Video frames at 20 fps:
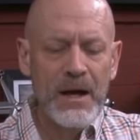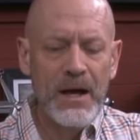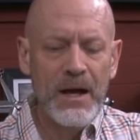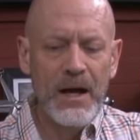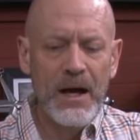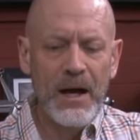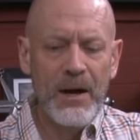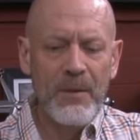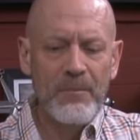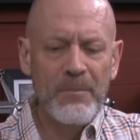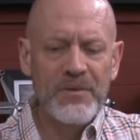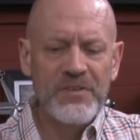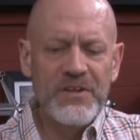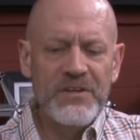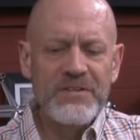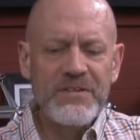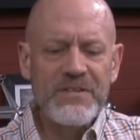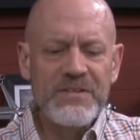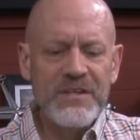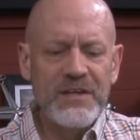Uh, but
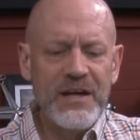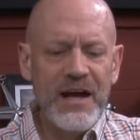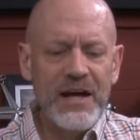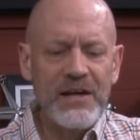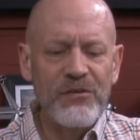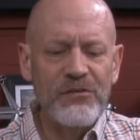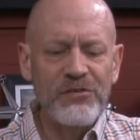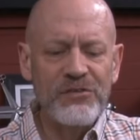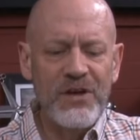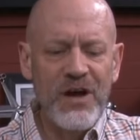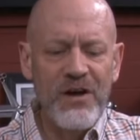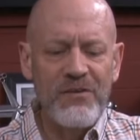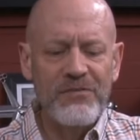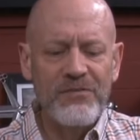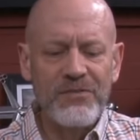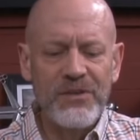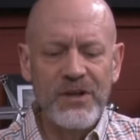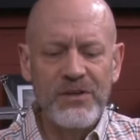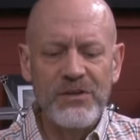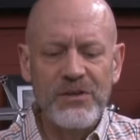this is the kind of stuff
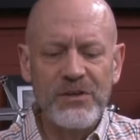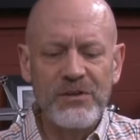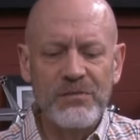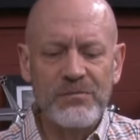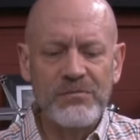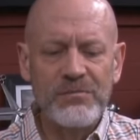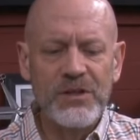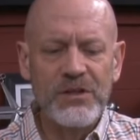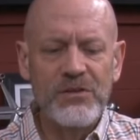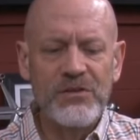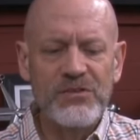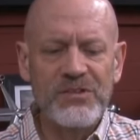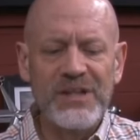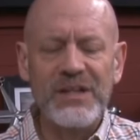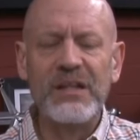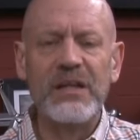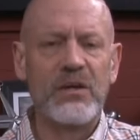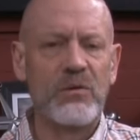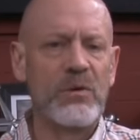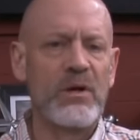that you're that you're
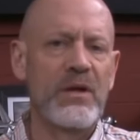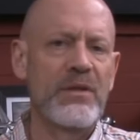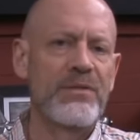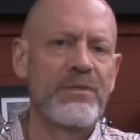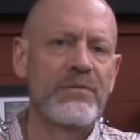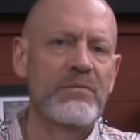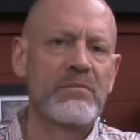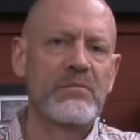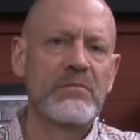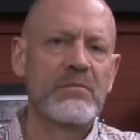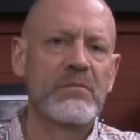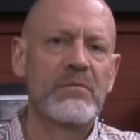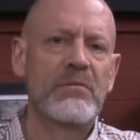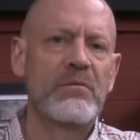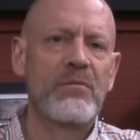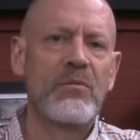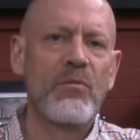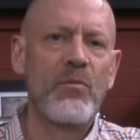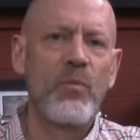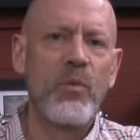dealing with
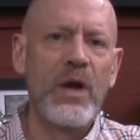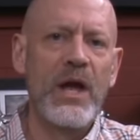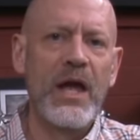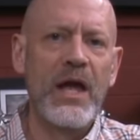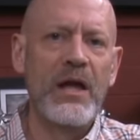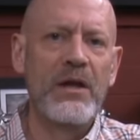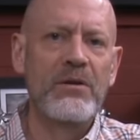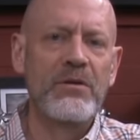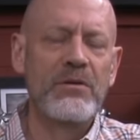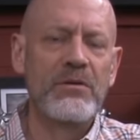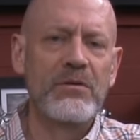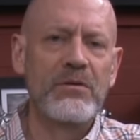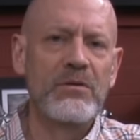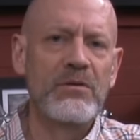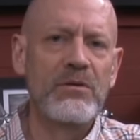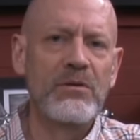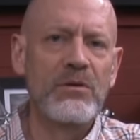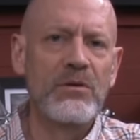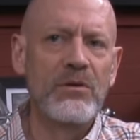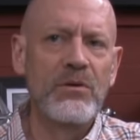when
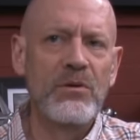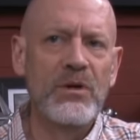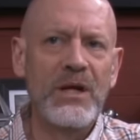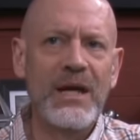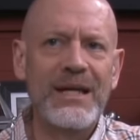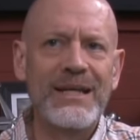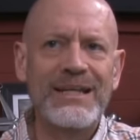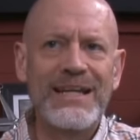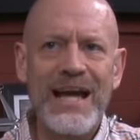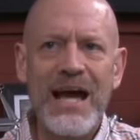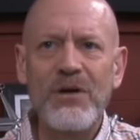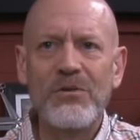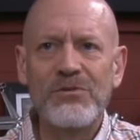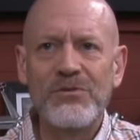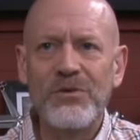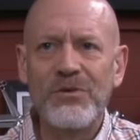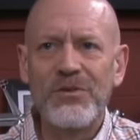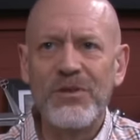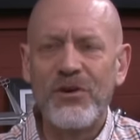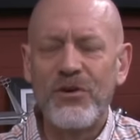you
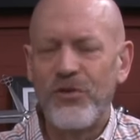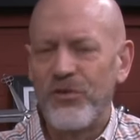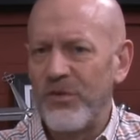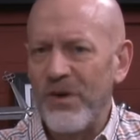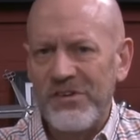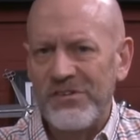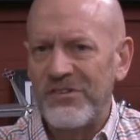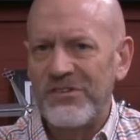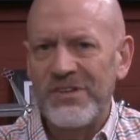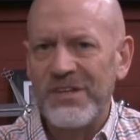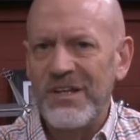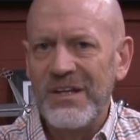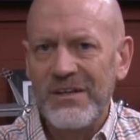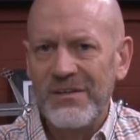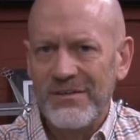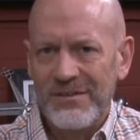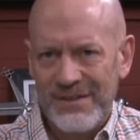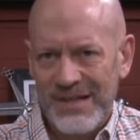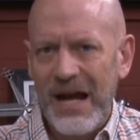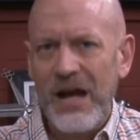encounter the
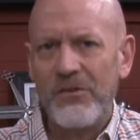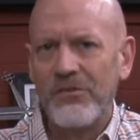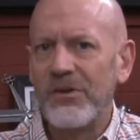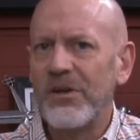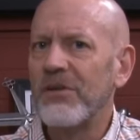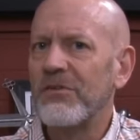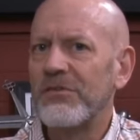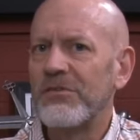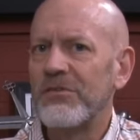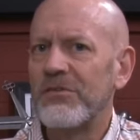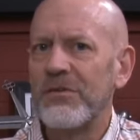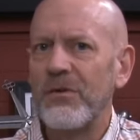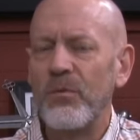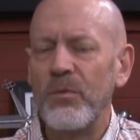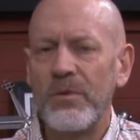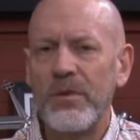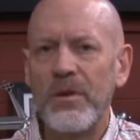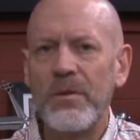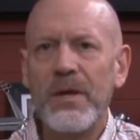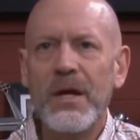crusty Calvinists, the
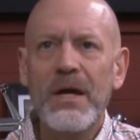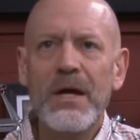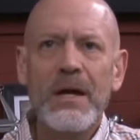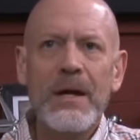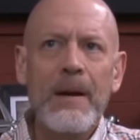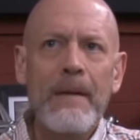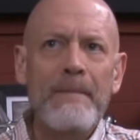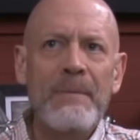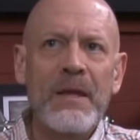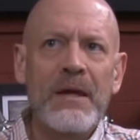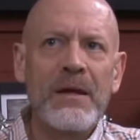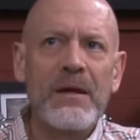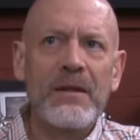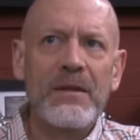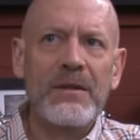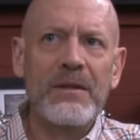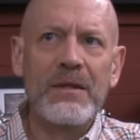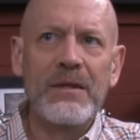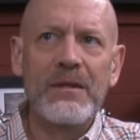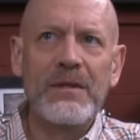the
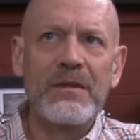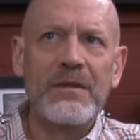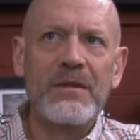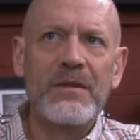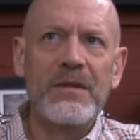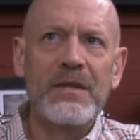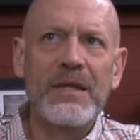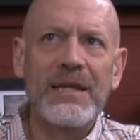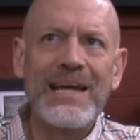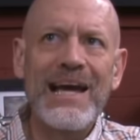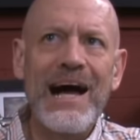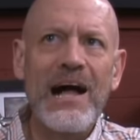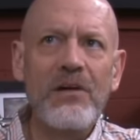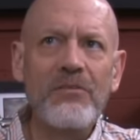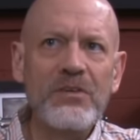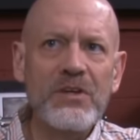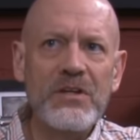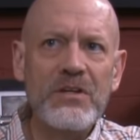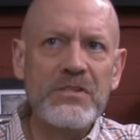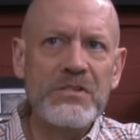the, the
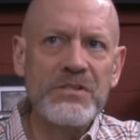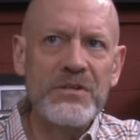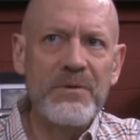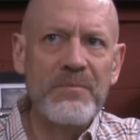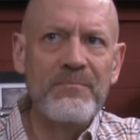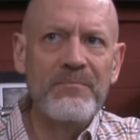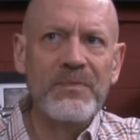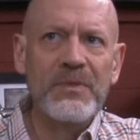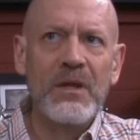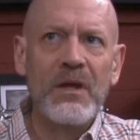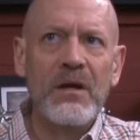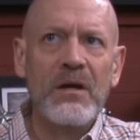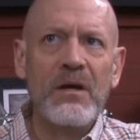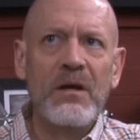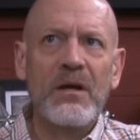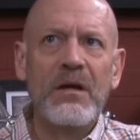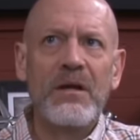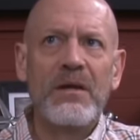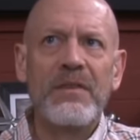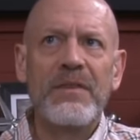Calvinism
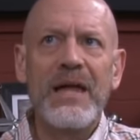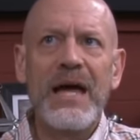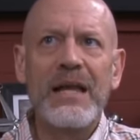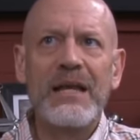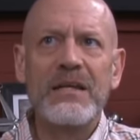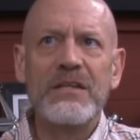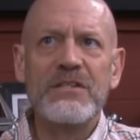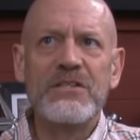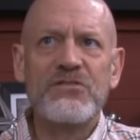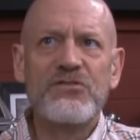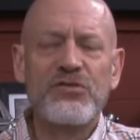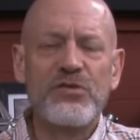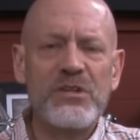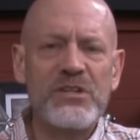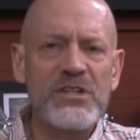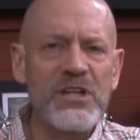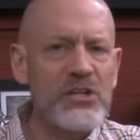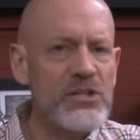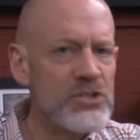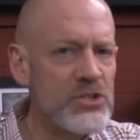that is
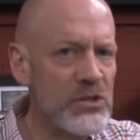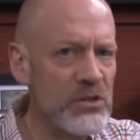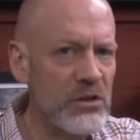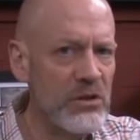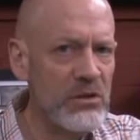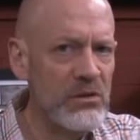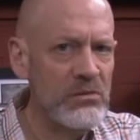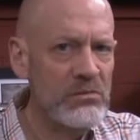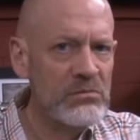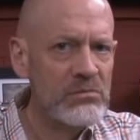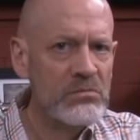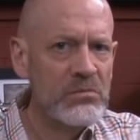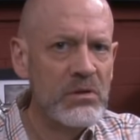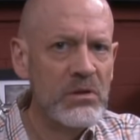traditional,